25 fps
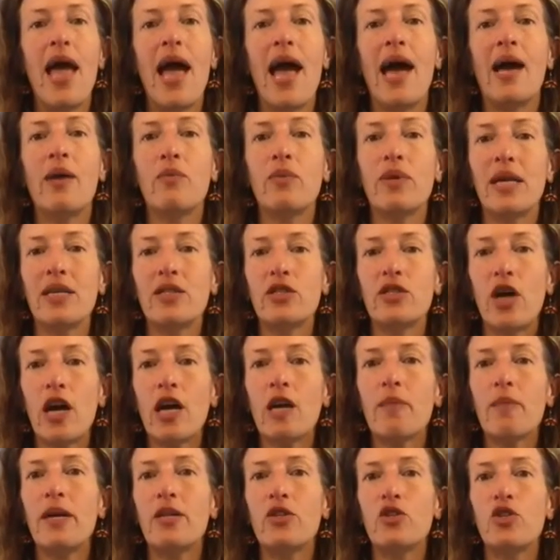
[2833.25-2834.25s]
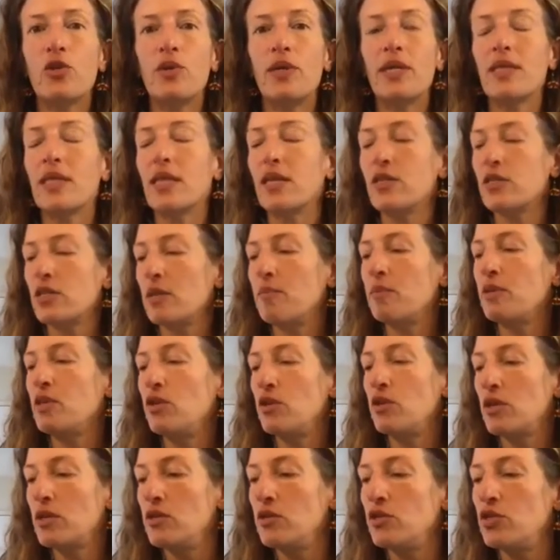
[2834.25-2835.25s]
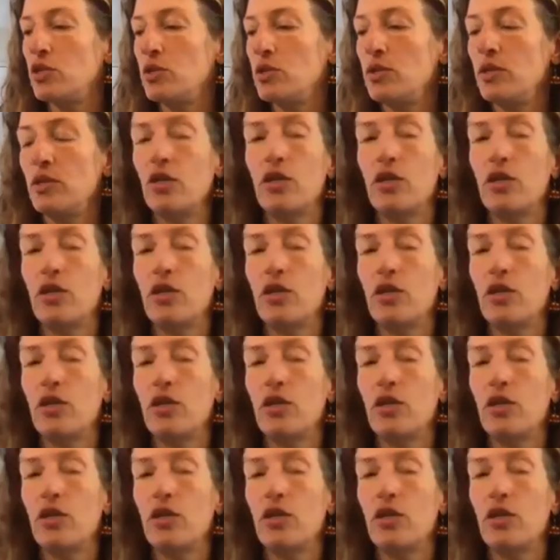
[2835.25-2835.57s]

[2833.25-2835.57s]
And when I talk about doing this, I mean, you can do it.